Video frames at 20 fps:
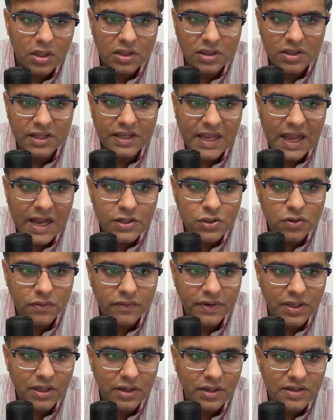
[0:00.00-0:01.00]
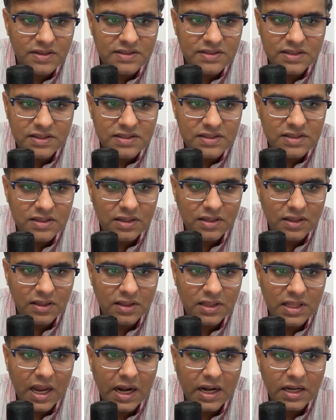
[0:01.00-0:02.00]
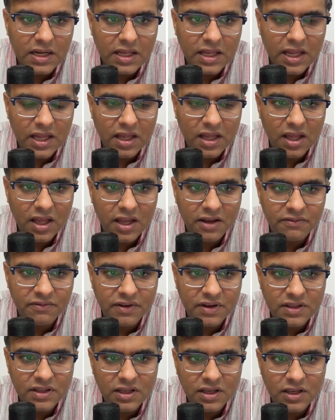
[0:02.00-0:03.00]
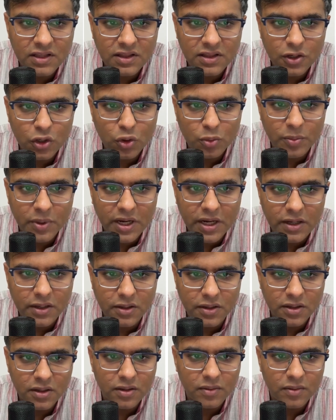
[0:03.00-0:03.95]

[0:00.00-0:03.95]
The catch over here is this, that everything in the numerator,